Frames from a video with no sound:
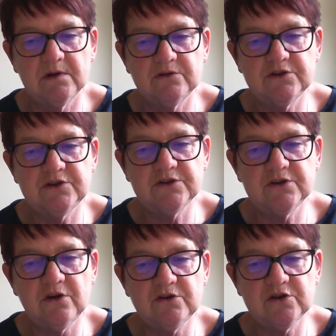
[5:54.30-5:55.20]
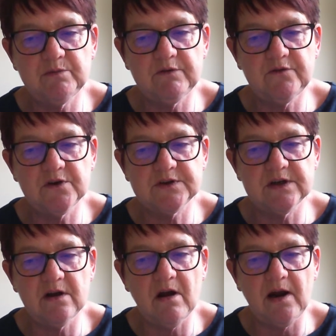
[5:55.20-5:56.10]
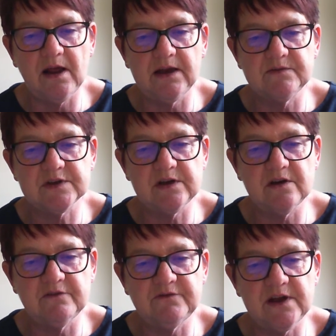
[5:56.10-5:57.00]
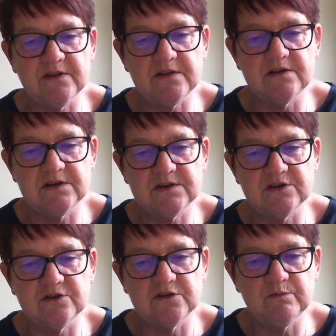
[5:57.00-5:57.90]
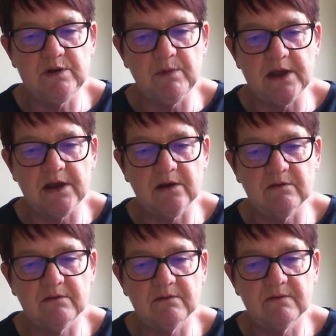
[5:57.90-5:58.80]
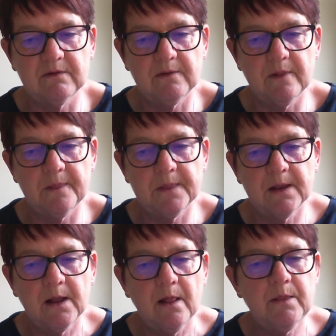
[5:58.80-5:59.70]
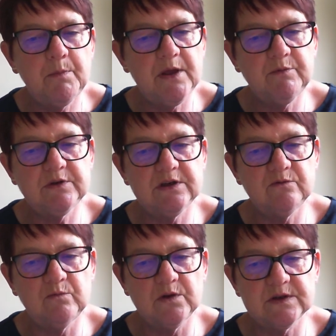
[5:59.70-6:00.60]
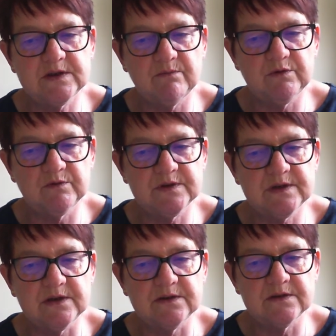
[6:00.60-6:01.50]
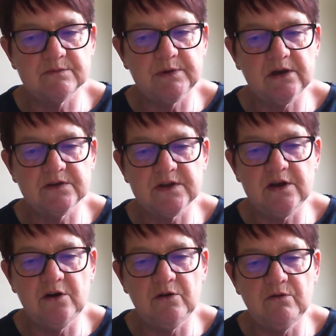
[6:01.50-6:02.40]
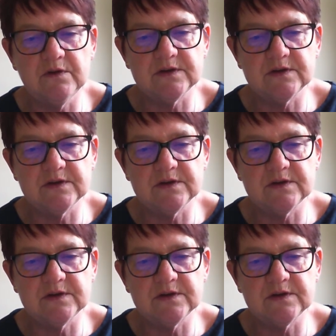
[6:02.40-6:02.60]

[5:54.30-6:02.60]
just as God should be first in our lives and our faith in decisions we make. The people didn't want Samuel's sons because they knew the